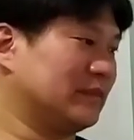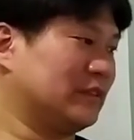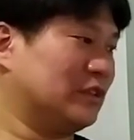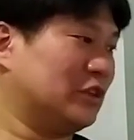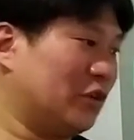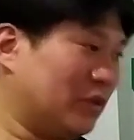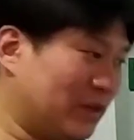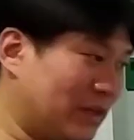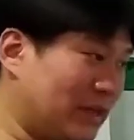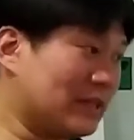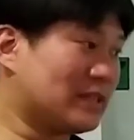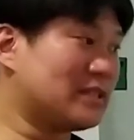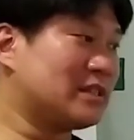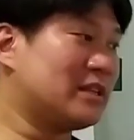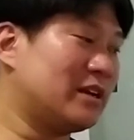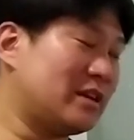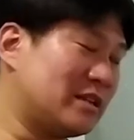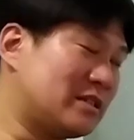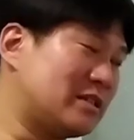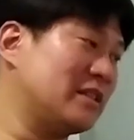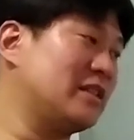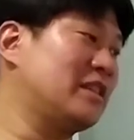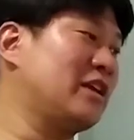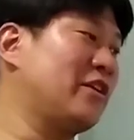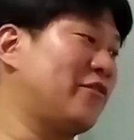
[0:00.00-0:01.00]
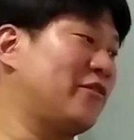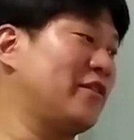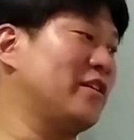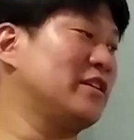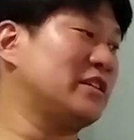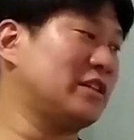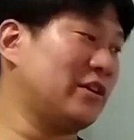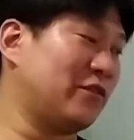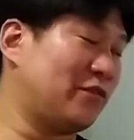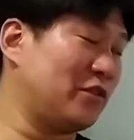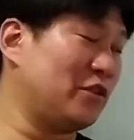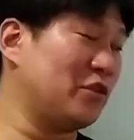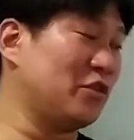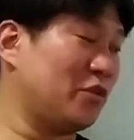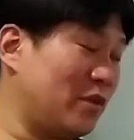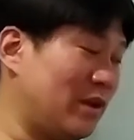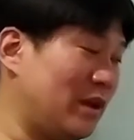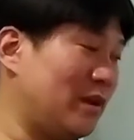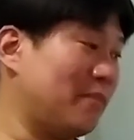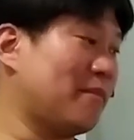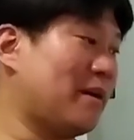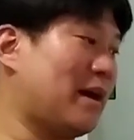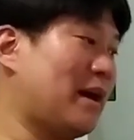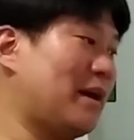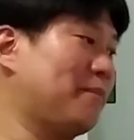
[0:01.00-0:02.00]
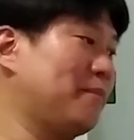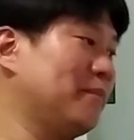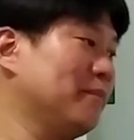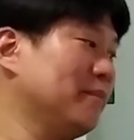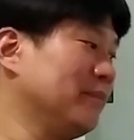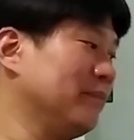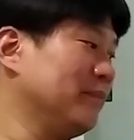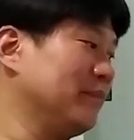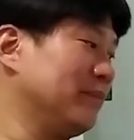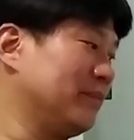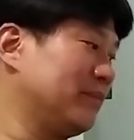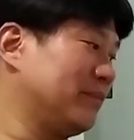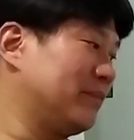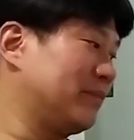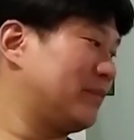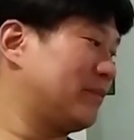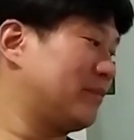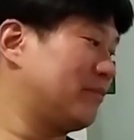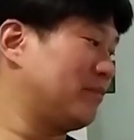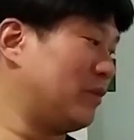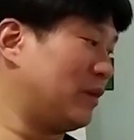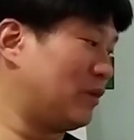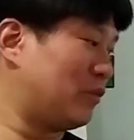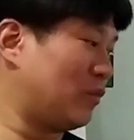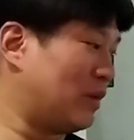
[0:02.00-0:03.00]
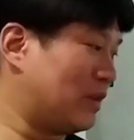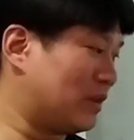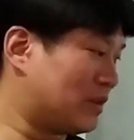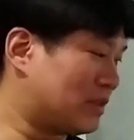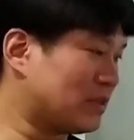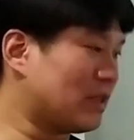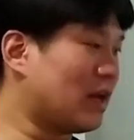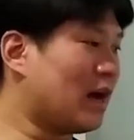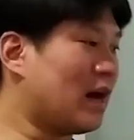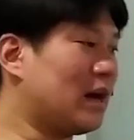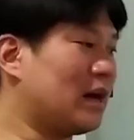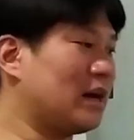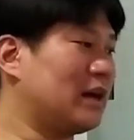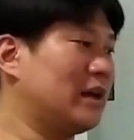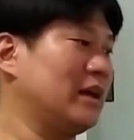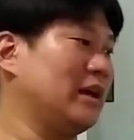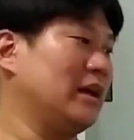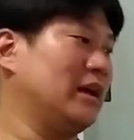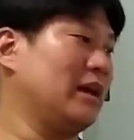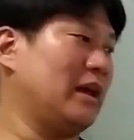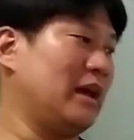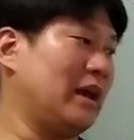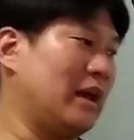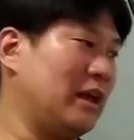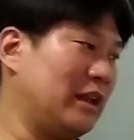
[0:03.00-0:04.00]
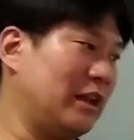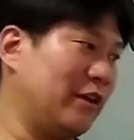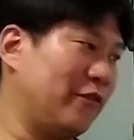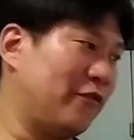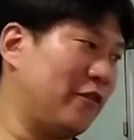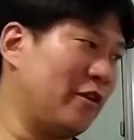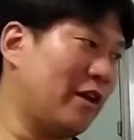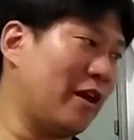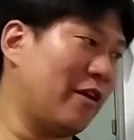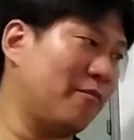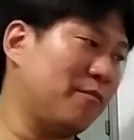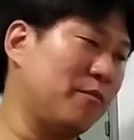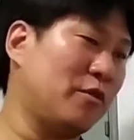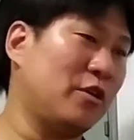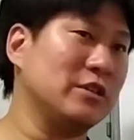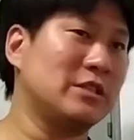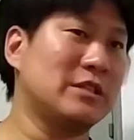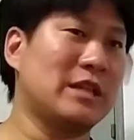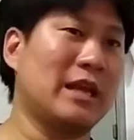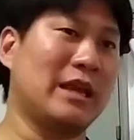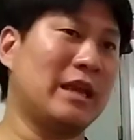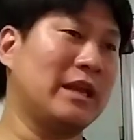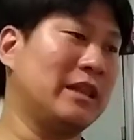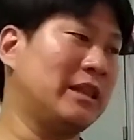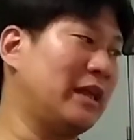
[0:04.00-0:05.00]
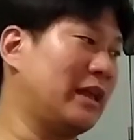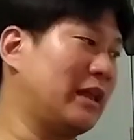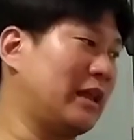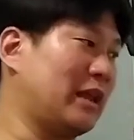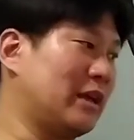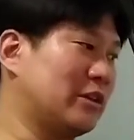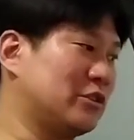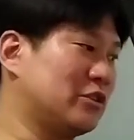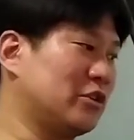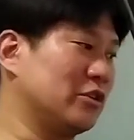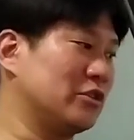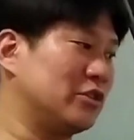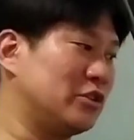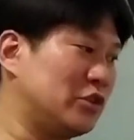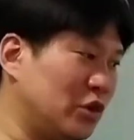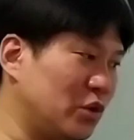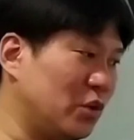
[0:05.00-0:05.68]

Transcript: So yes, there is a difference if you remap between stock and if you have mods like intake and exhaust.